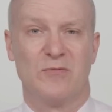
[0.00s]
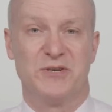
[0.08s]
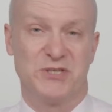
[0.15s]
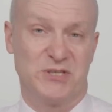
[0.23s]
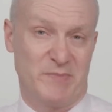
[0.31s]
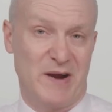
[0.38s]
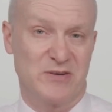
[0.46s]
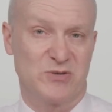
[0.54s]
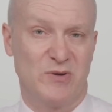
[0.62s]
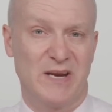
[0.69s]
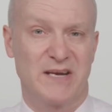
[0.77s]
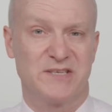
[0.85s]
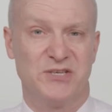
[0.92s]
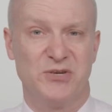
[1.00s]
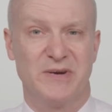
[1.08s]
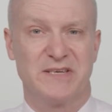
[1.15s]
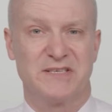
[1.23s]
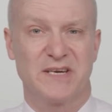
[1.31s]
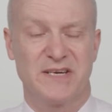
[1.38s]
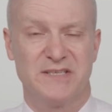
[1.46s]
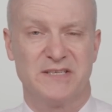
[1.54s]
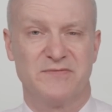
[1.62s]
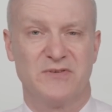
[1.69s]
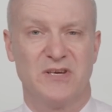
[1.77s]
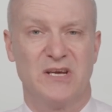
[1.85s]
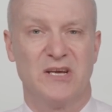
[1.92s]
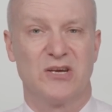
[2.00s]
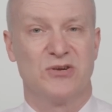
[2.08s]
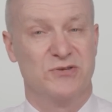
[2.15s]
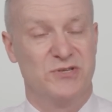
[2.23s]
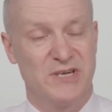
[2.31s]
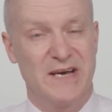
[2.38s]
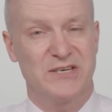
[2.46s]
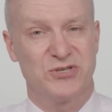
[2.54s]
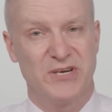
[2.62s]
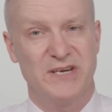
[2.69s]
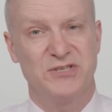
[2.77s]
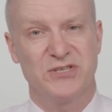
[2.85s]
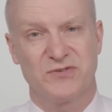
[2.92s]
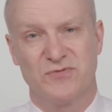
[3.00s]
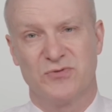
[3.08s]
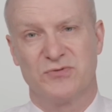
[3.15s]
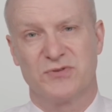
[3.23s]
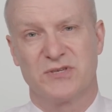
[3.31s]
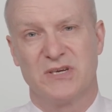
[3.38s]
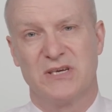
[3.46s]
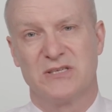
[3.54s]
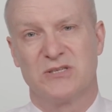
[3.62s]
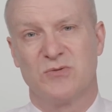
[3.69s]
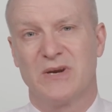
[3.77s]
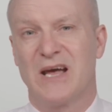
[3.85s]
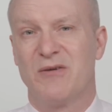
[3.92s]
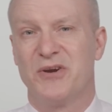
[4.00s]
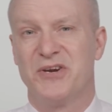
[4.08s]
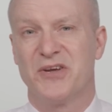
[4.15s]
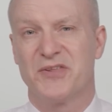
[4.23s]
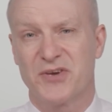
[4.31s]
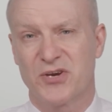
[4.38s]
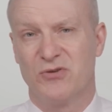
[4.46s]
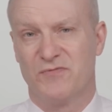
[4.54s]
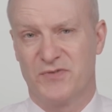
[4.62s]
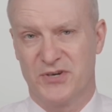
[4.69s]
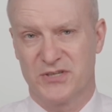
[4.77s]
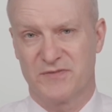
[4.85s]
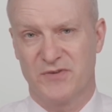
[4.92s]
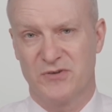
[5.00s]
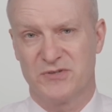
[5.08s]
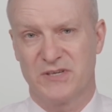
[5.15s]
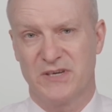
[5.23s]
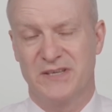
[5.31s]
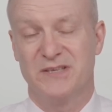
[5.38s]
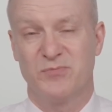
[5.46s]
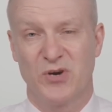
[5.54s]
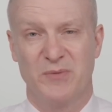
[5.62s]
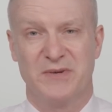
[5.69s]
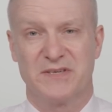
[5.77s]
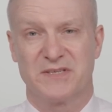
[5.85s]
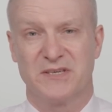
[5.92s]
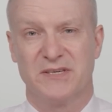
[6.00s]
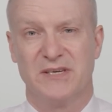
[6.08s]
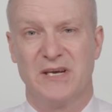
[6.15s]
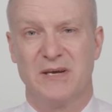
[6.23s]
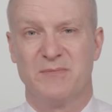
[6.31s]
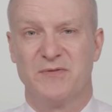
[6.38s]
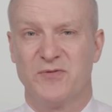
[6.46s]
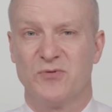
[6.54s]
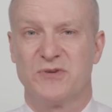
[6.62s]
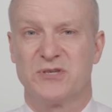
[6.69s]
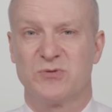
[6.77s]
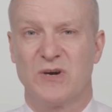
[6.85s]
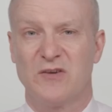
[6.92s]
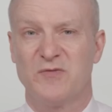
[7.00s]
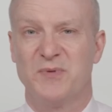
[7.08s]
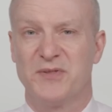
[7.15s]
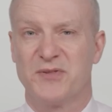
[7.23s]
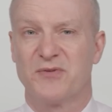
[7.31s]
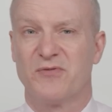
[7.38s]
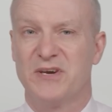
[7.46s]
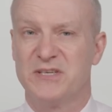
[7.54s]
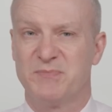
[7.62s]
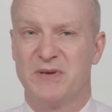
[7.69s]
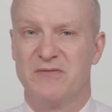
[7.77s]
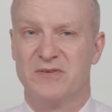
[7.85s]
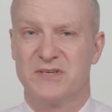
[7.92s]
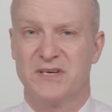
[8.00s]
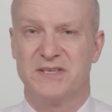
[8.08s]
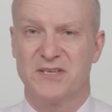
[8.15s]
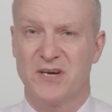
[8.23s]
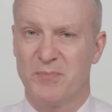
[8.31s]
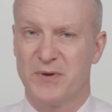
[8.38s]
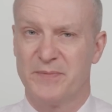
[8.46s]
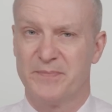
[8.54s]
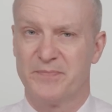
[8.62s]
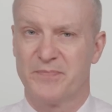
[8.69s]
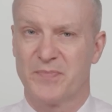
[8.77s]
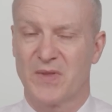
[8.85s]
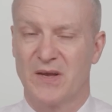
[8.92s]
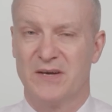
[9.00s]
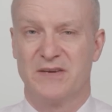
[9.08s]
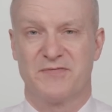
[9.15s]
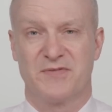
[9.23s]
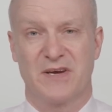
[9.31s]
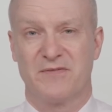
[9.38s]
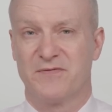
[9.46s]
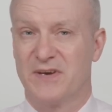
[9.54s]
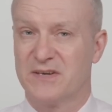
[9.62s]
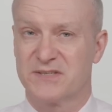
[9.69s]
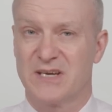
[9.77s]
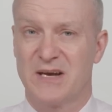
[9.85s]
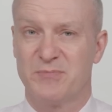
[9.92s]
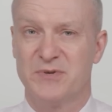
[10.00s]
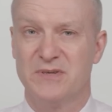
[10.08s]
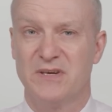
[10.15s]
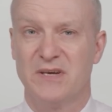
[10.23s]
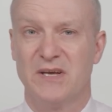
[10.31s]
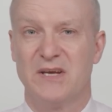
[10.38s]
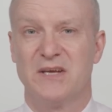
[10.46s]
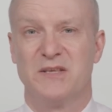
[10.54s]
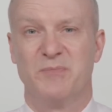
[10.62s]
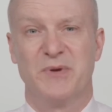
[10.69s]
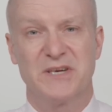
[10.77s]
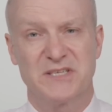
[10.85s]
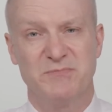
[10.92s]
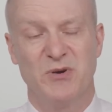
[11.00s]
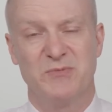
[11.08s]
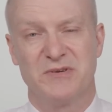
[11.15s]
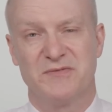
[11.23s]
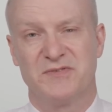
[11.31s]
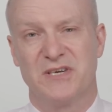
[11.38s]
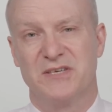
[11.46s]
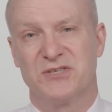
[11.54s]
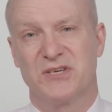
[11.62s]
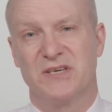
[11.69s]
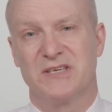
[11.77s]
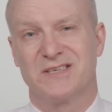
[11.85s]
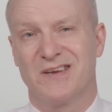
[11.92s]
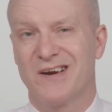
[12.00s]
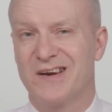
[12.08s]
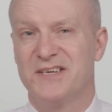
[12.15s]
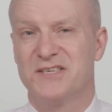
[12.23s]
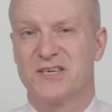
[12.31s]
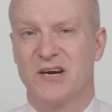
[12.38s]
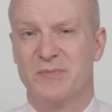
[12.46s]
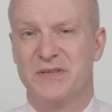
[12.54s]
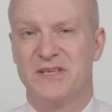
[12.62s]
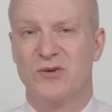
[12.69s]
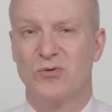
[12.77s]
which is about to elect a new executive, could yet change its rules to allow another confidence vote in the Prime Minister before the 12-month grace period is up. And if that fails to happen, the biggest moment of danger is likely to come in the